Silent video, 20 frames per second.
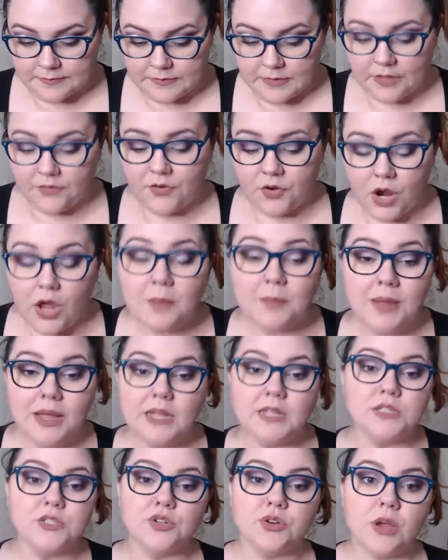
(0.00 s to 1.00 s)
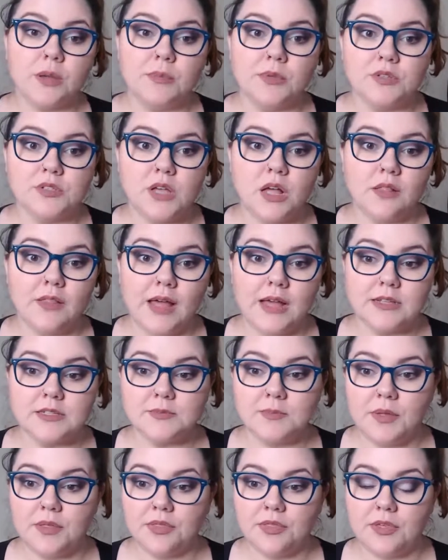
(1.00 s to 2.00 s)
If you're on my Instagram, you saw last month